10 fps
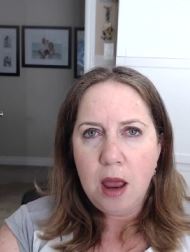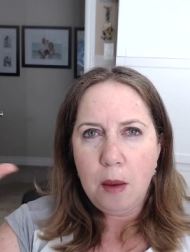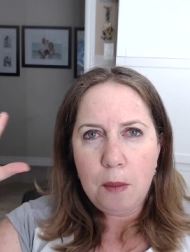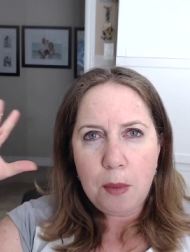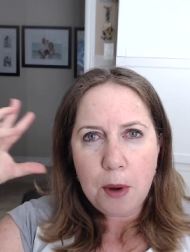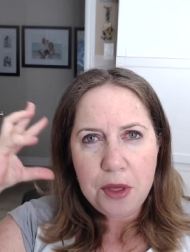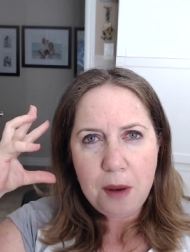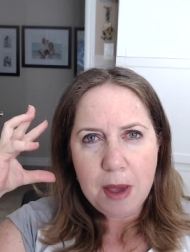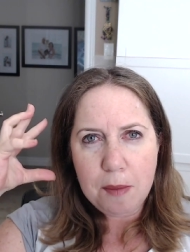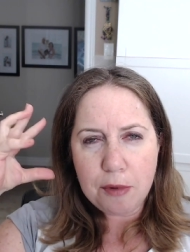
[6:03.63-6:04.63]
both in
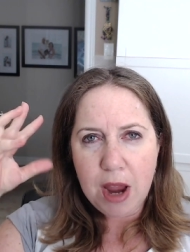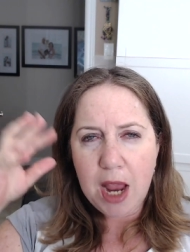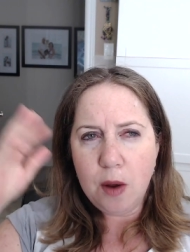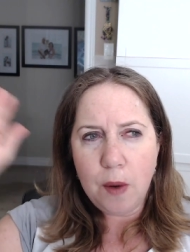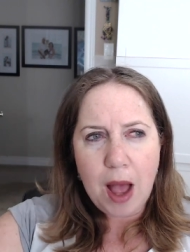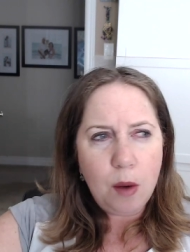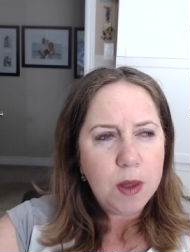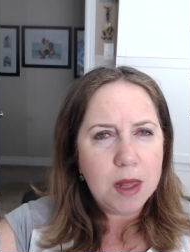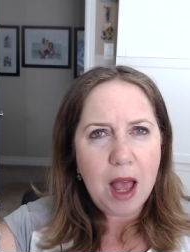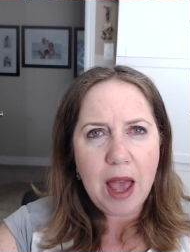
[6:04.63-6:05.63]
my brain or
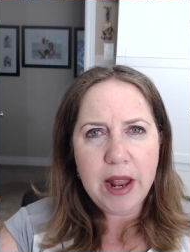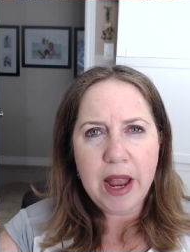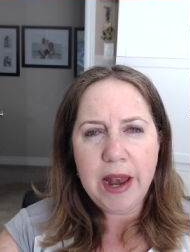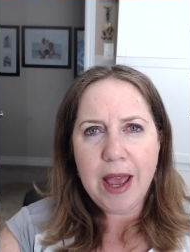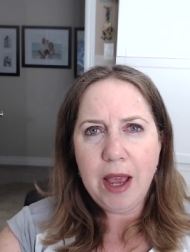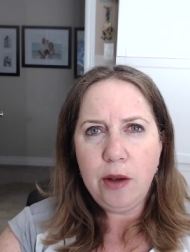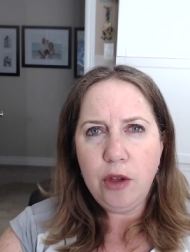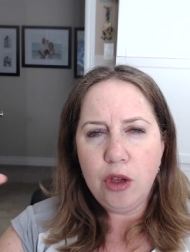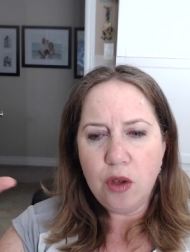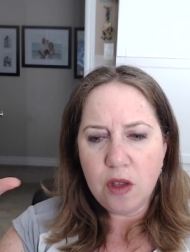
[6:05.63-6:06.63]
outside and i
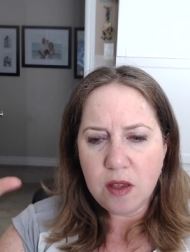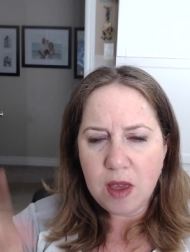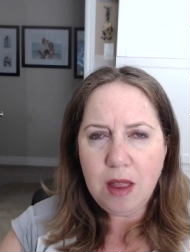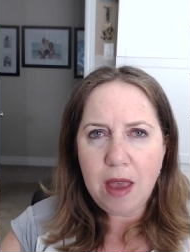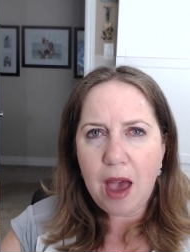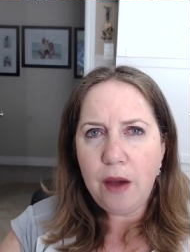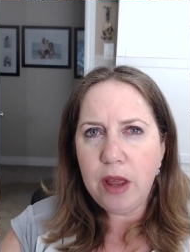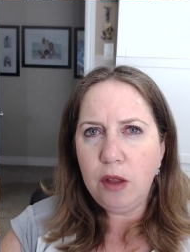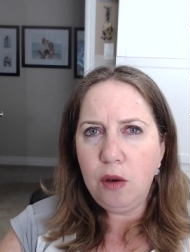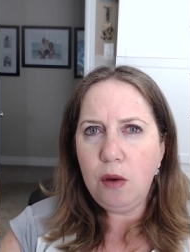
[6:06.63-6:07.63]
could just sit down
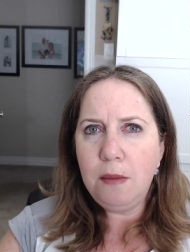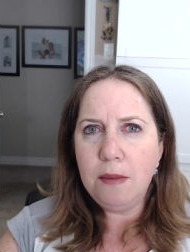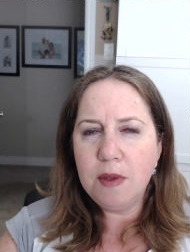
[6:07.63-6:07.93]
and do